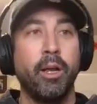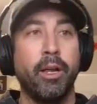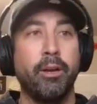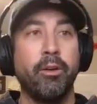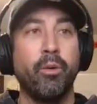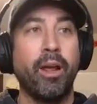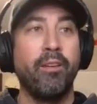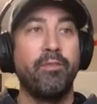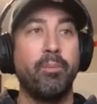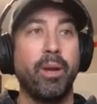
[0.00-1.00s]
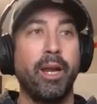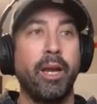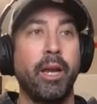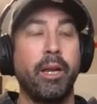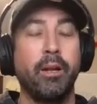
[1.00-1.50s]
and you don't have to
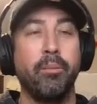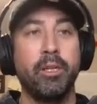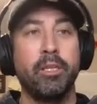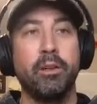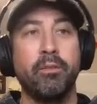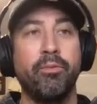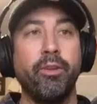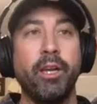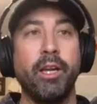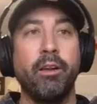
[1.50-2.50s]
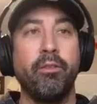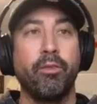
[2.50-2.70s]
pay a commissioned fee